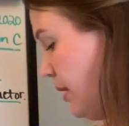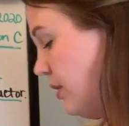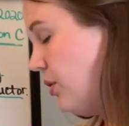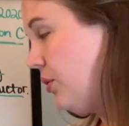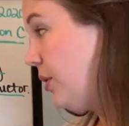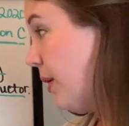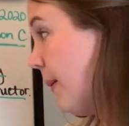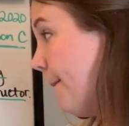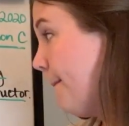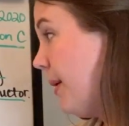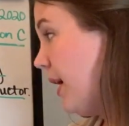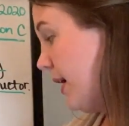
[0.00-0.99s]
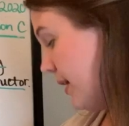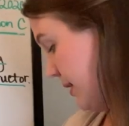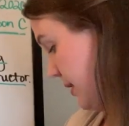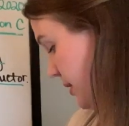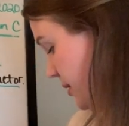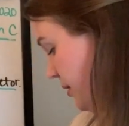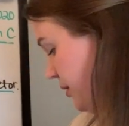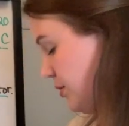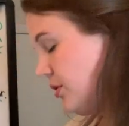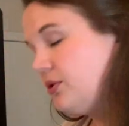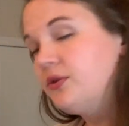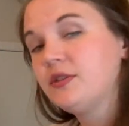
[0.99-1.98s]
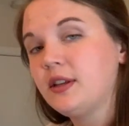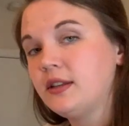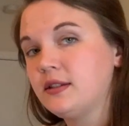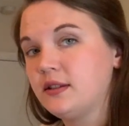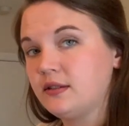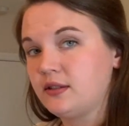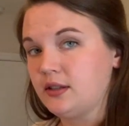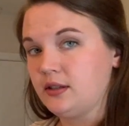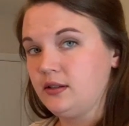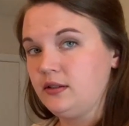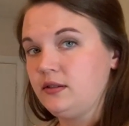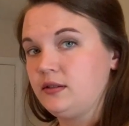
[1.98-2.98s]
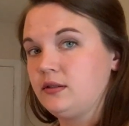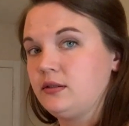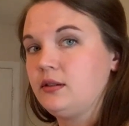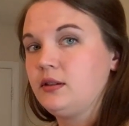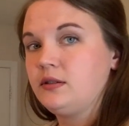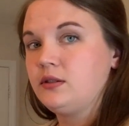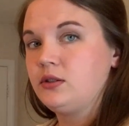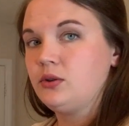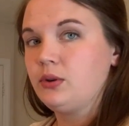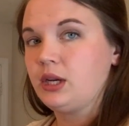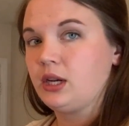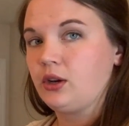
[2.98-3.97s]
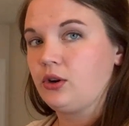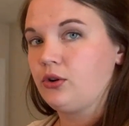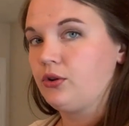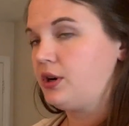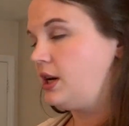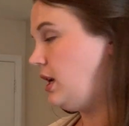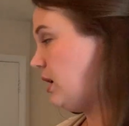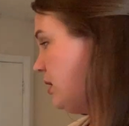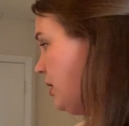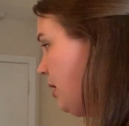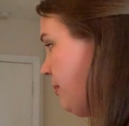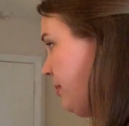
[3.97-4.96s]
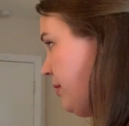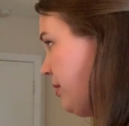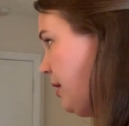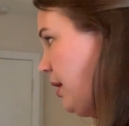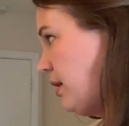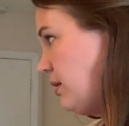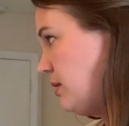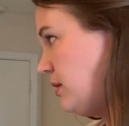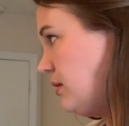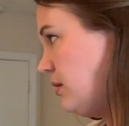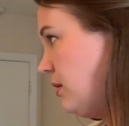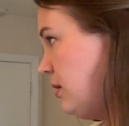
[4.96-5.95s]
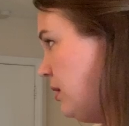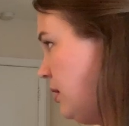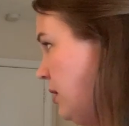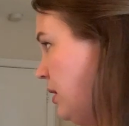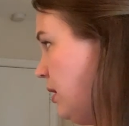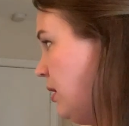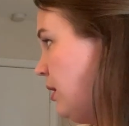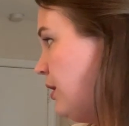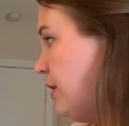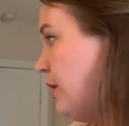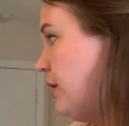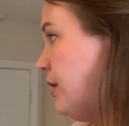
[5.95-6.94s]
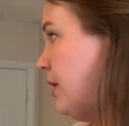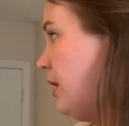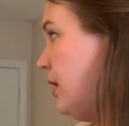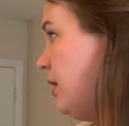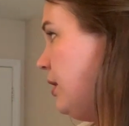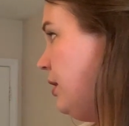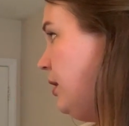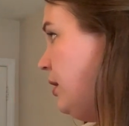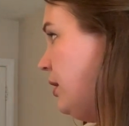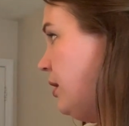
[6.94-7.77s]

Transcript: and you combine the two sentences, let's do it in green. How about that? There